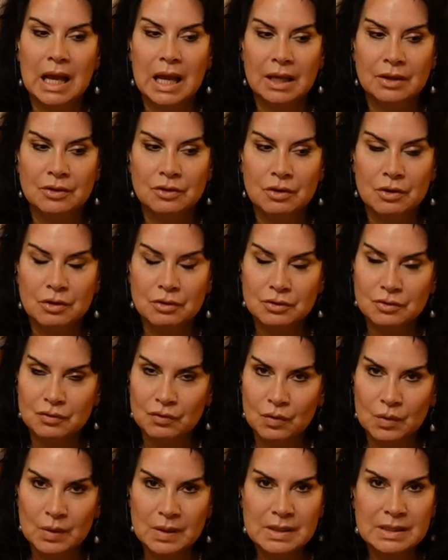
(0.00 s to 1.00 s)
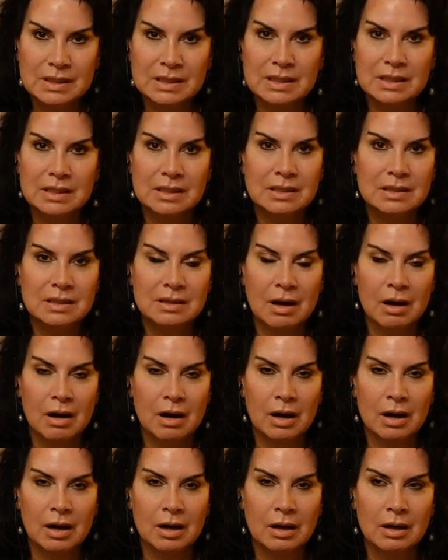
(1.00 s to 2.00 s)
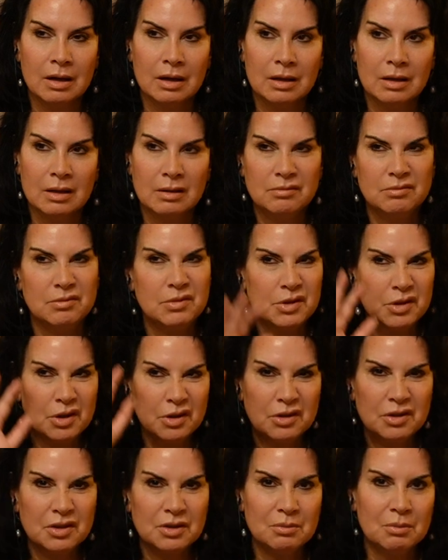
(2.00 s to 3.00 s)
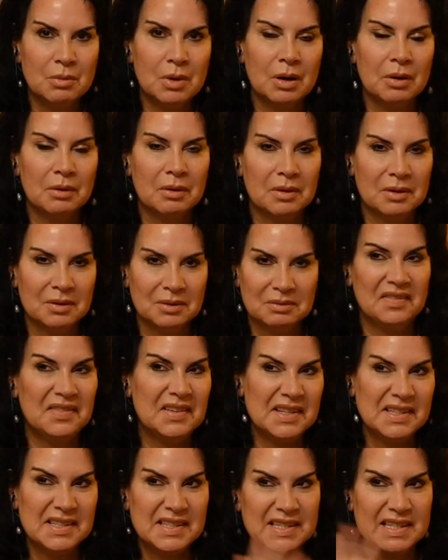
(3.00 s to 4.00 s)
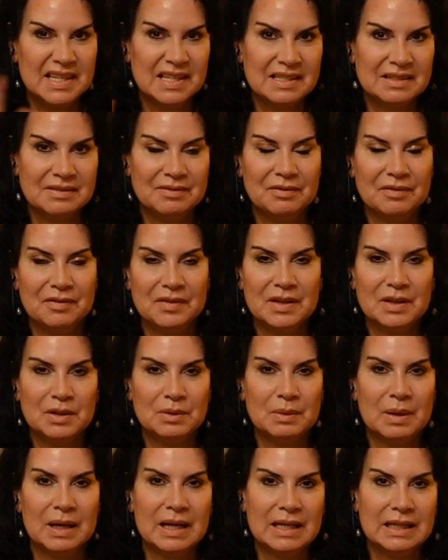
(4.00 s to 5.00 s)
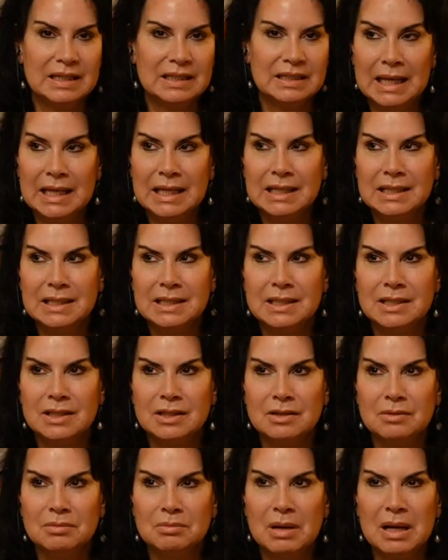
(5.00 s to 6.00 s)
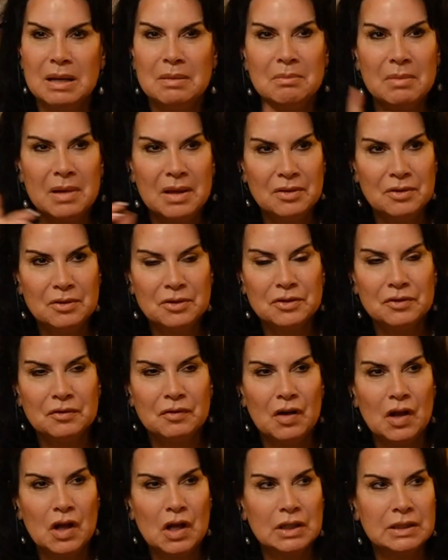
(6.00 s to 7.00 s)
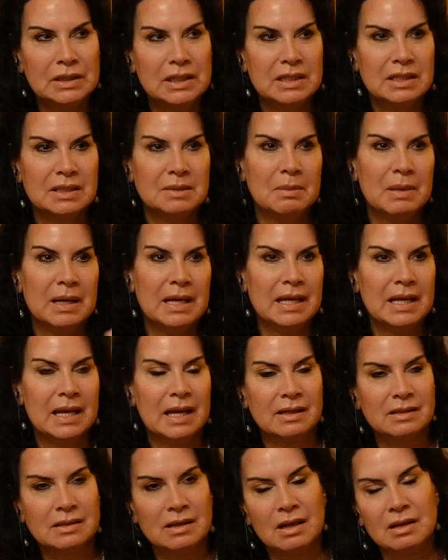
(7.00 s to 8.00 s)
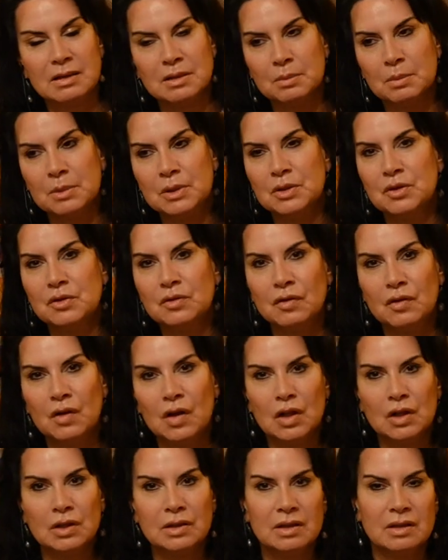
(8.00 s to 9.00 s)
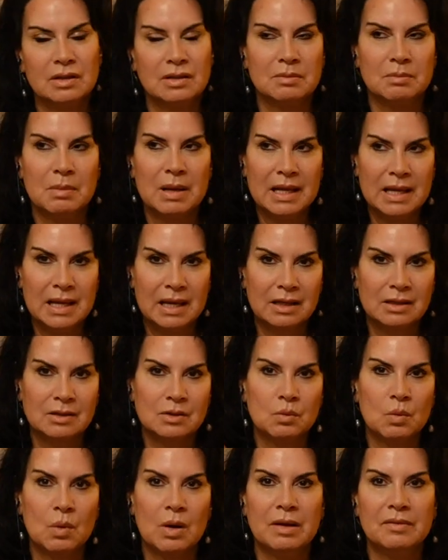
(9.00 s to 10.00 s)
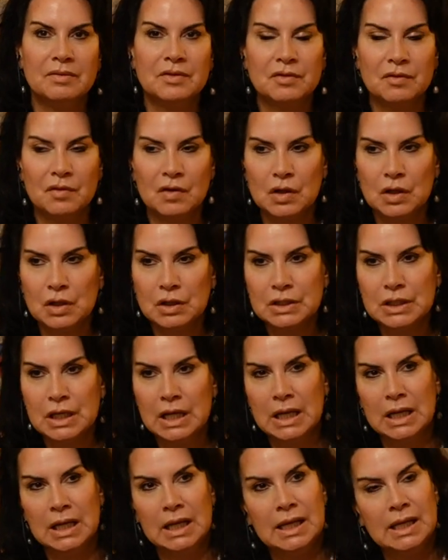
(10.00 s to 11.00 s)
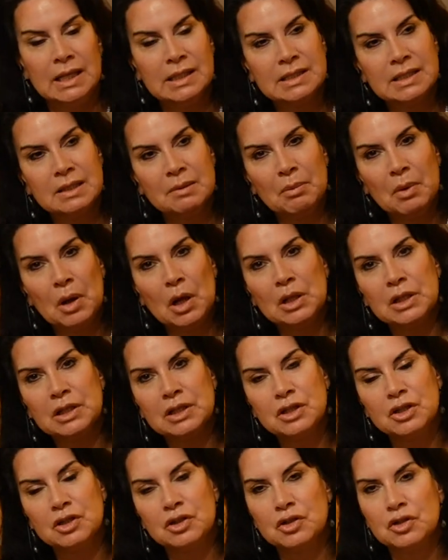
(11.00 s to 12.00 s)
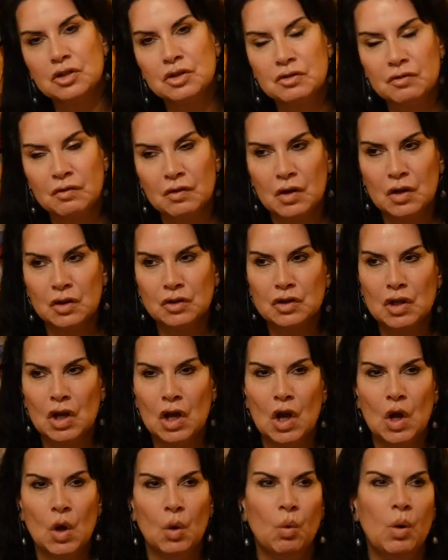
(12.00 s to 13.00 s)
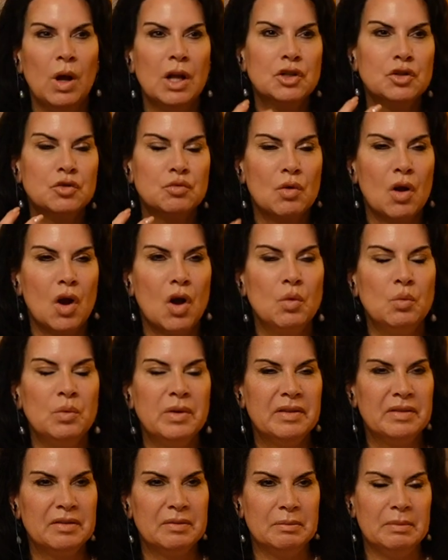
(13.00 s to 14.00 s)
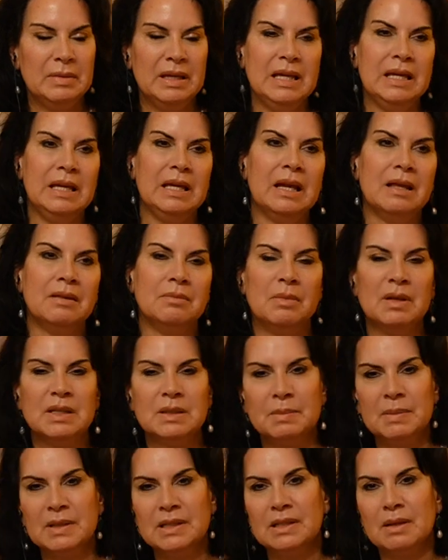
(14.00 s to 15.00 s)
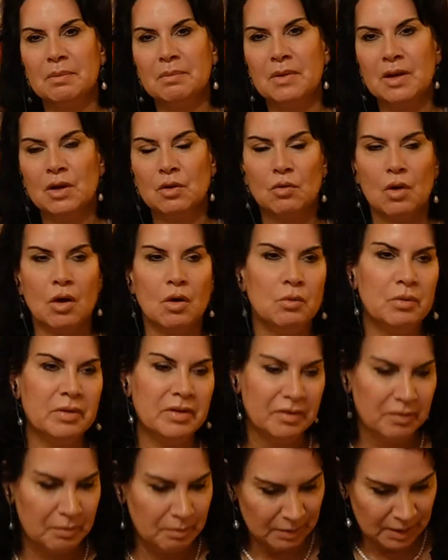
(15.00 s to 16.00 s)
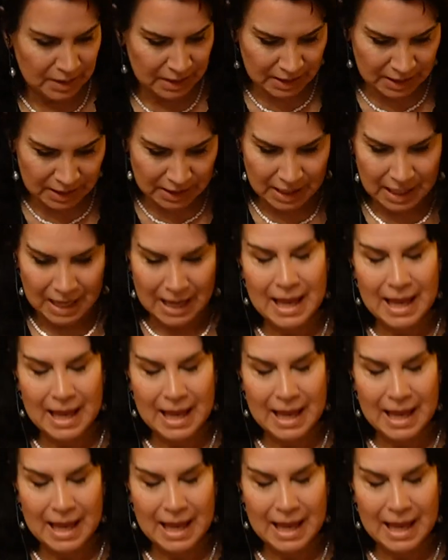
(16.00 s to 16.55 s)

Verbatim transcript: And those voices are Start tomorrow. This doesn't feel right. It's my mother's fault. It's my ex husband's fault. It's my ex wife's fault. It's the politician's fault. What's wrong with me? It must be something wrong with me.